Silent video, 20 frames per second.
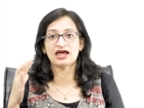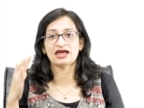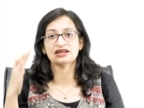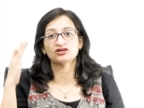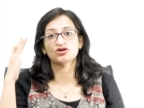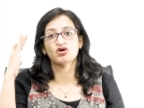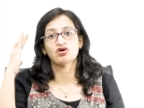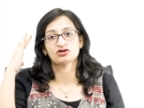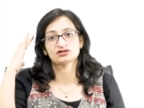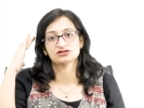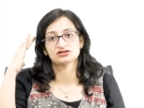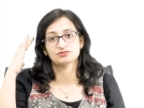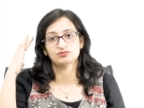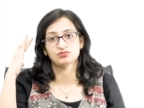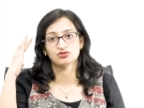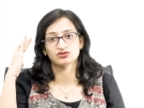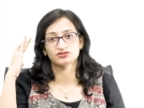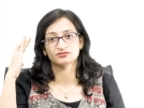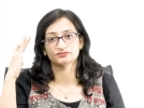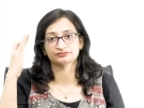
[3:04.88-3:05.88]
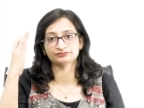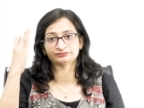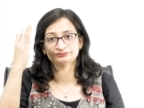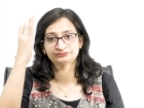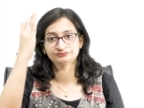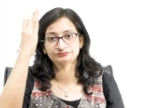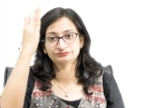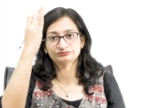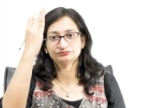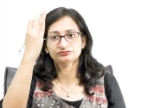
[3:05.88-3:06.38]
and the occiput.
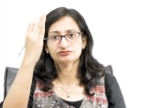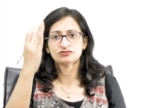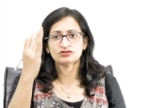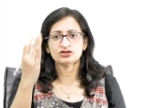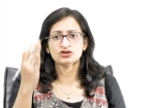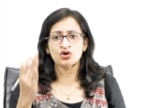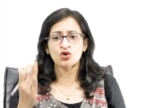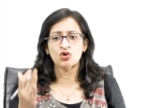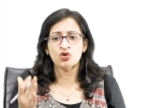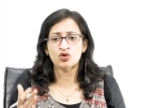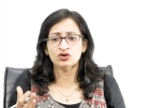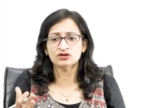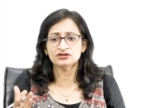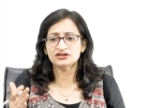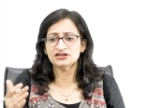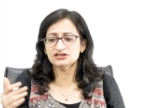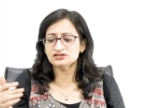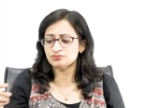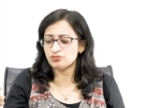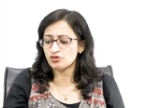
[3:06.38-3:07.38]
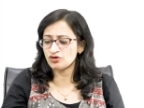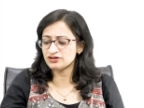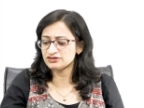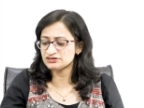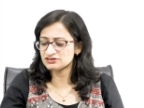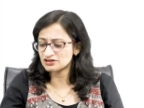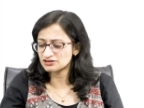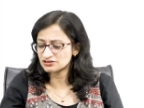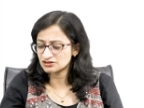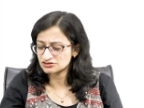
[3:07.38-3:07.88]
All these
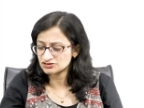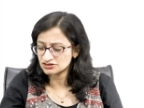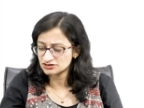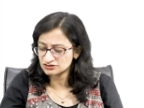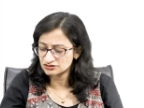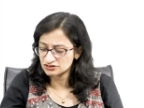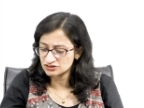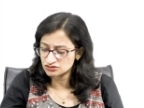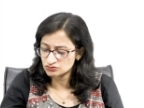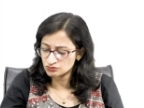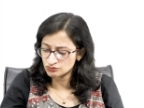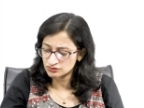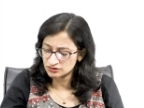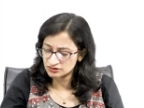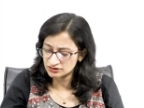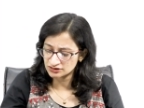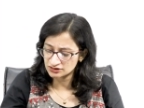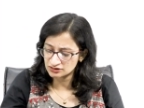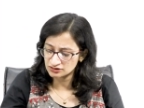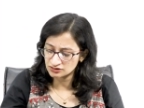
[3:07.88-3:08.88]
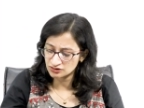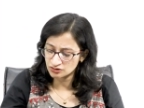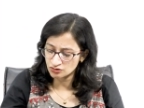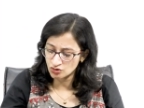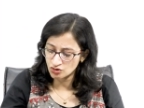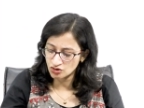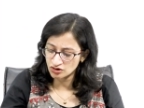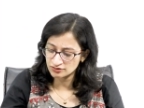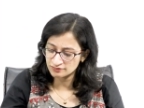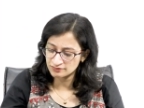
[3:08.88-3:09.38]
points are touching this vertical
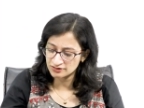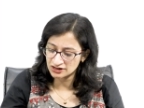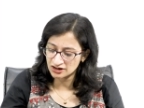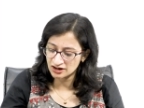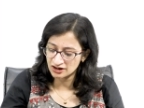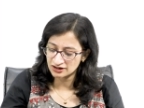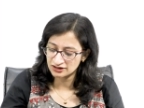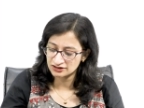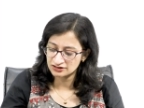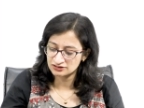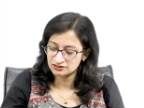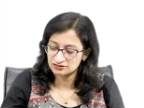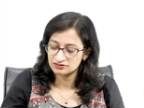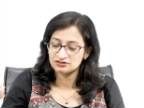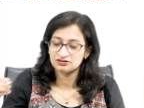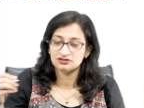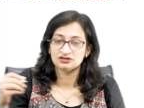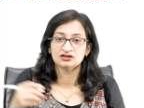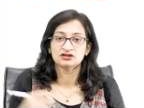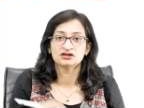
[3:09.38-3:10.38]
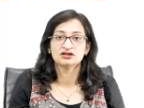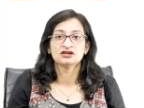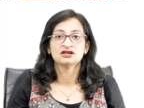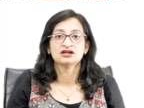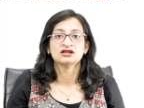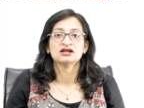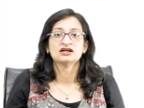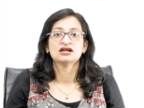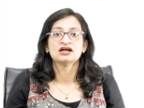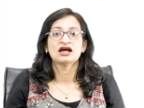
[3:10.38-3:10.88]
rod behind.
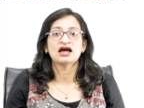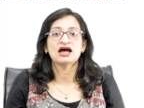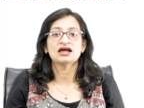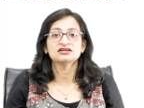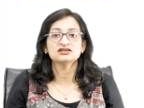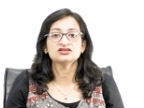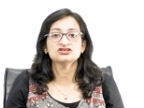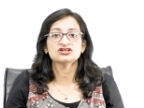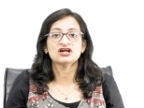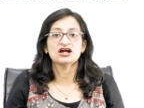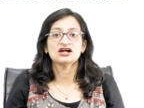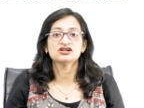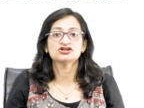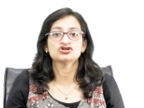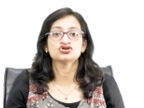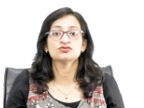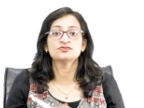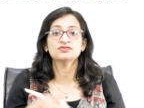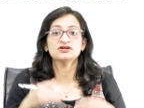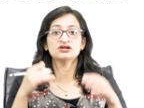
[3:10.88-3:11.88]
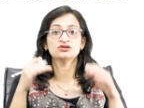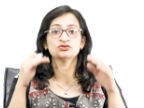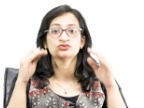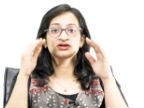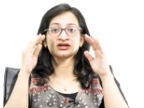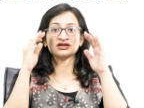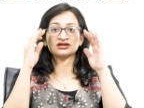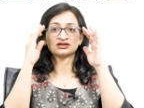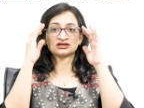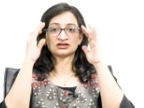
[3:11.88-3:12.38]
And the child should be
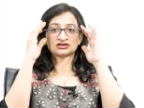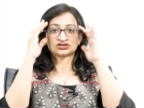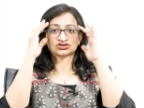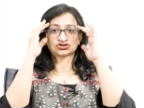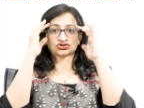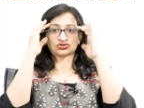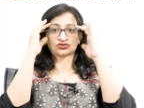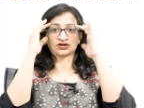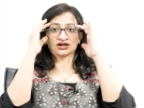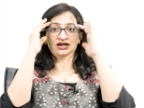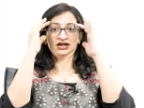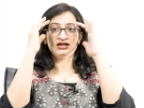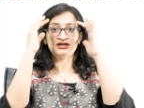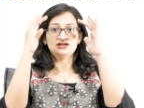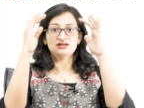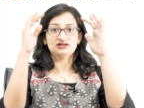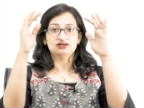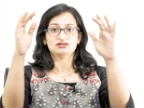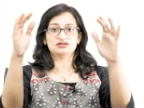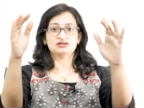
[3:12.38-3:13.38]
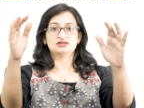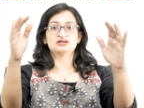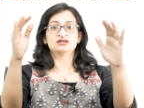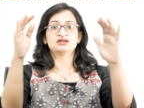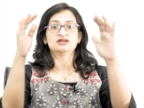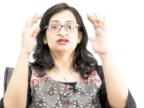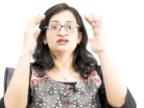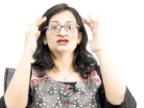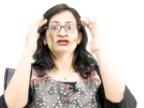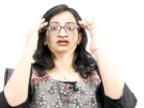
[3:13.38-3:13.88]
looking straight.
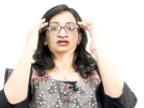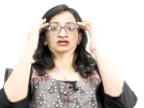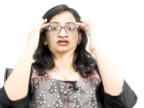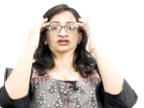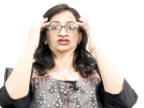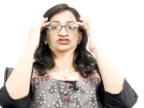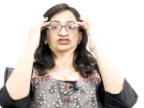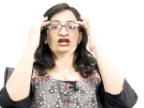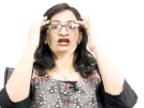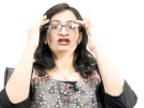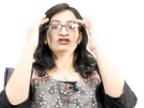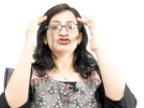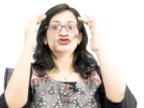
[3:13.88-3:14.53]
The child